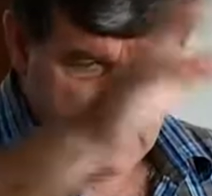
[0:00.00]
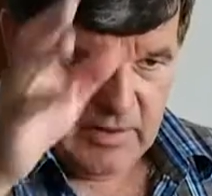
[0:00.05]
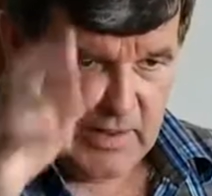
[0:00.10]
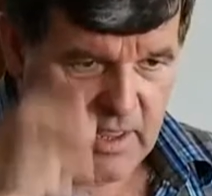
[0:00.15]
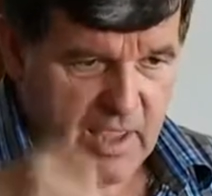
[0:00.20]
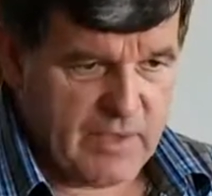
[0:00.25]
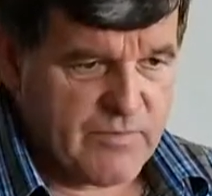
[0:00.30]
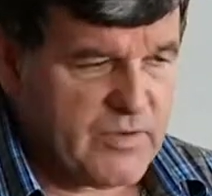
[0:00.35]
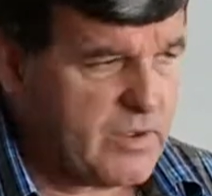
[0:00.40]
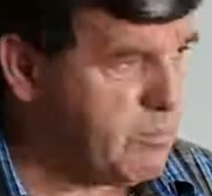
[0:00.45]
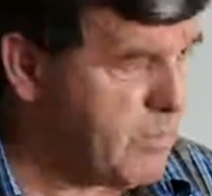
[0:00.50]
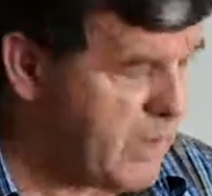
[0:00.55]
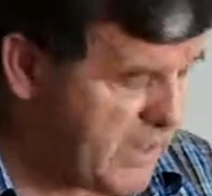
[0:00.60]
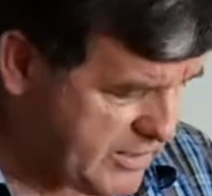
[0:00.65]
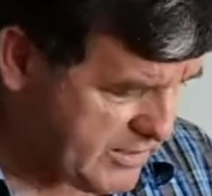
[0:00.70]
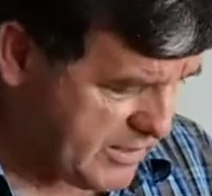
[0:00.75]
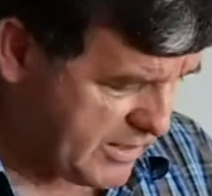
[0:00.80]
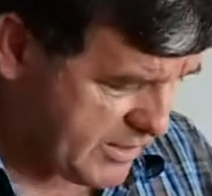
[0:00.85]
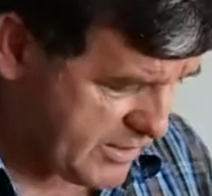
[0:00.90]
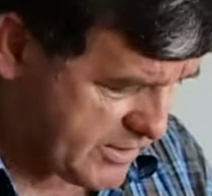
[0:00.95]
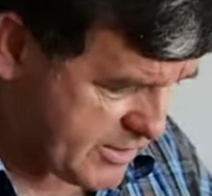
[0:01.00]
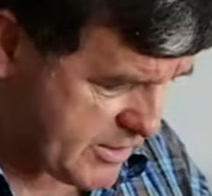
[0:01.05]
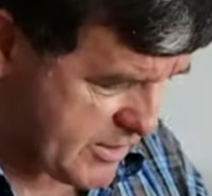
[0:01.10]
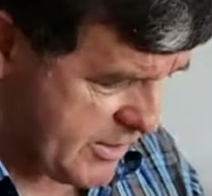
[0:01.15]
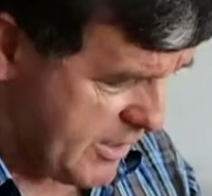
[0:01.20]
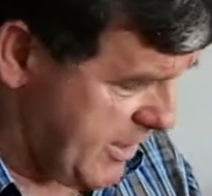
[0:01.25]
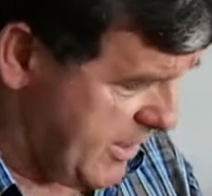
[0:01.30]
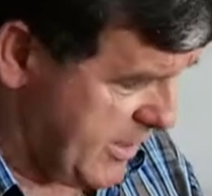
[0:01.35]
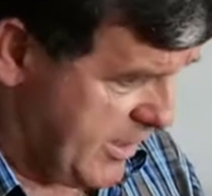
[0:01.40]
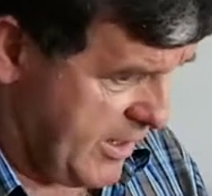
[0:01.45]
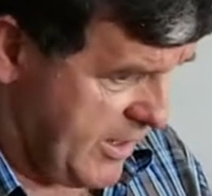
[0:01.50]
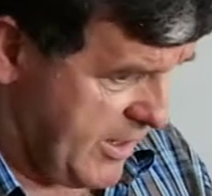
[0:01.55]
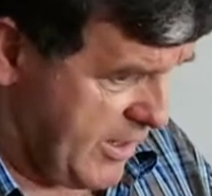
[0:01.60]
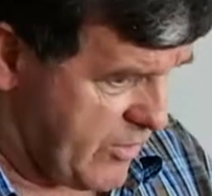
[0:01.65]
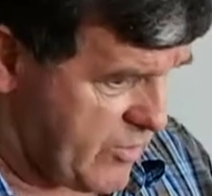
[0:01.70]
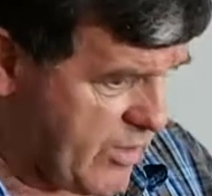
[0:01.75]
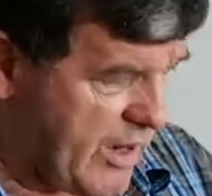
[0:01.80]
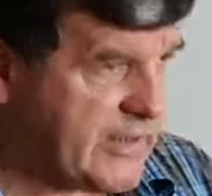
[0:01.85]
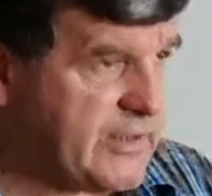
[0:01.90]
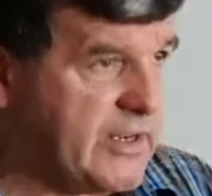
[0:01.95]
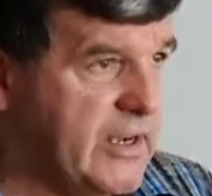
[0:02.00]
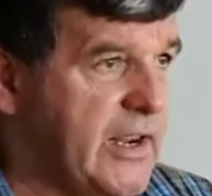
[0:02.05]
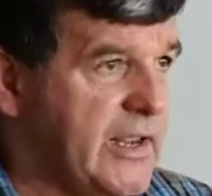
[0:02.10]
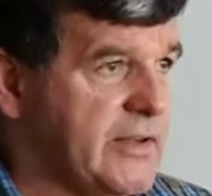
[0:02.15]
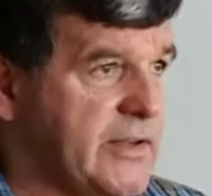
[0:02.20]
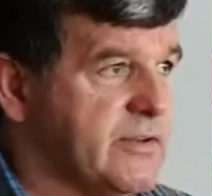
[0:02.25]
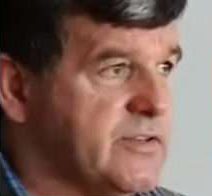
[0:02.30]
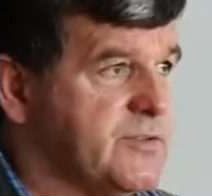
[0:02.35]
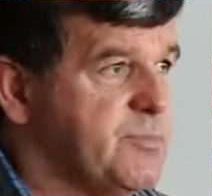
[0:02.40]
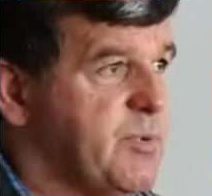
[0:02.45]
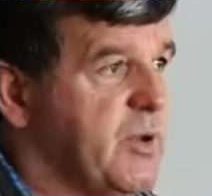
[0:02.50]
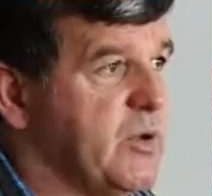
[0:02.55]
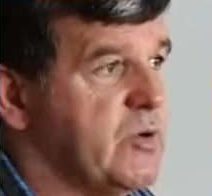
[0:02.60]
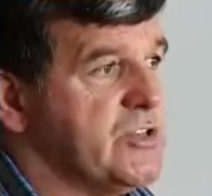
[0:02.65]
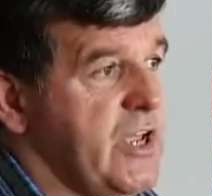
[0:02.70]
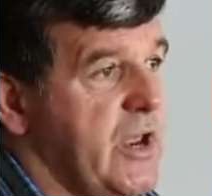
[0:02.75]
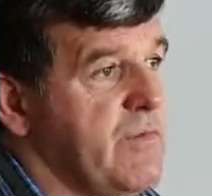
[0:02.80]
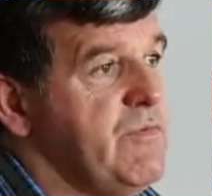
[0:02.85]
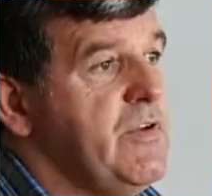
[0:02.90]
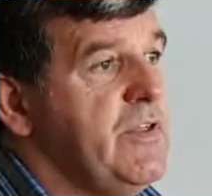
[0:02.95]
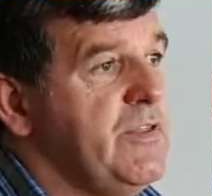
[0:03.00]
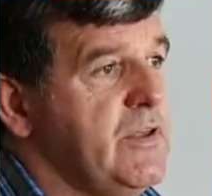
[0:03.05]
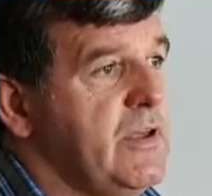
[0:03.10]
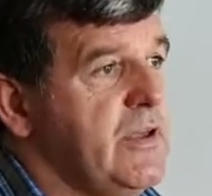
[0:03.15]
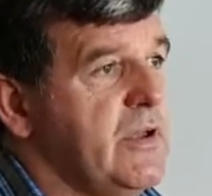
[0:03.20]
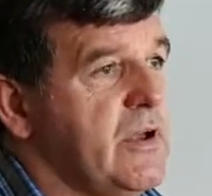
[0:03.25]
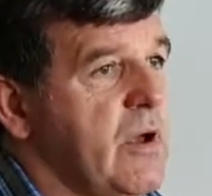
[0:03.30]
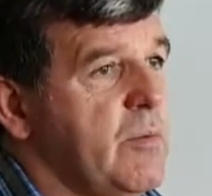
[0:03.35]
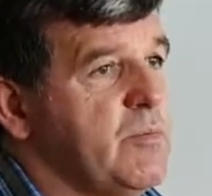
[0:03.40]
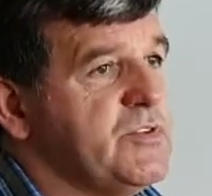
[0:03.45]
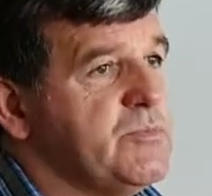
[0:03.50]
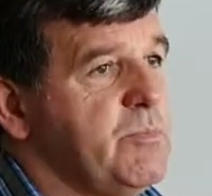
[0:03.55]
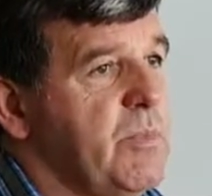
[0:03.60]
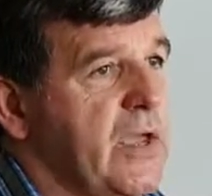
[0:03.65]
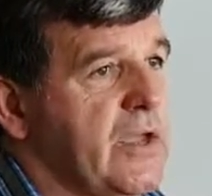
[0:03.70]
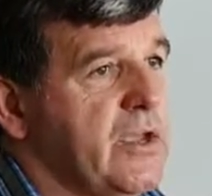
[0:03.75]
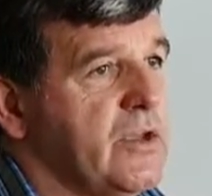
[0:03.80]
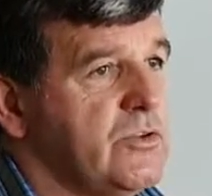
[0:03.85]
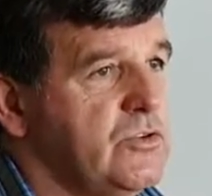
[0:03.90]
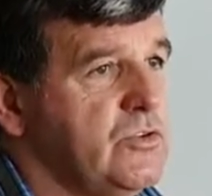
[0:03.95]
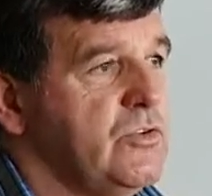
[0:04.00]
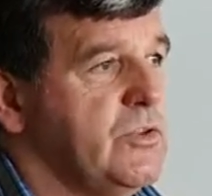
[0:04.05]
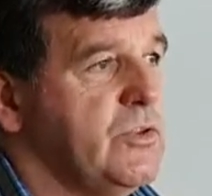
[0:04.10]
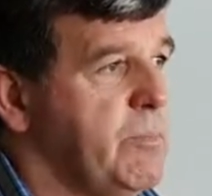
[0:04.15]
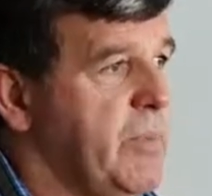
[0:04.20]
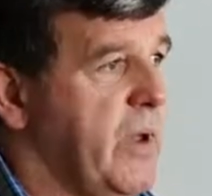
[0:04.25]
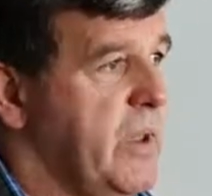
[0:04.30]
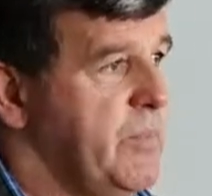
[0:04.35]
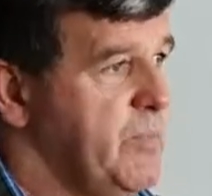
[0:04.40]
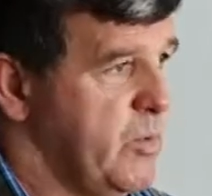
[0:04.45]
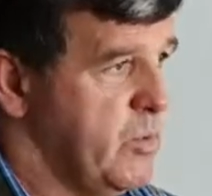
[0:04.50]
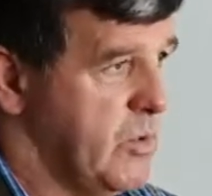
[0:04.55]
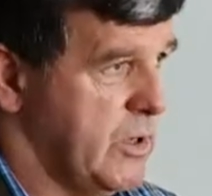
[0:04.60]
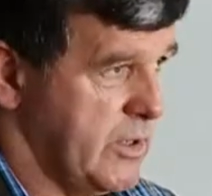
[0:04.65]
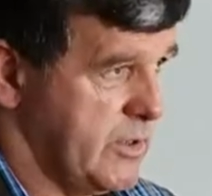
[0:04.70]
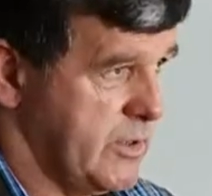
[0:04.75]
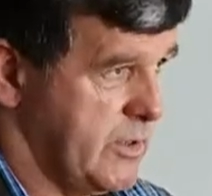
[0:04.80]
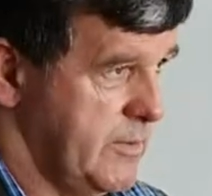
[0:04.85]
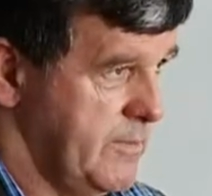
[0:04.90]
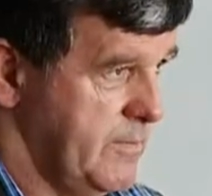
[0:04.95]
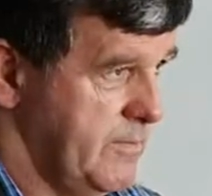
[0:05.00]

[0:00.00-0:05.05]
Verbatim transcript: having meetings, writing letters, because everything comes back to the paperwork.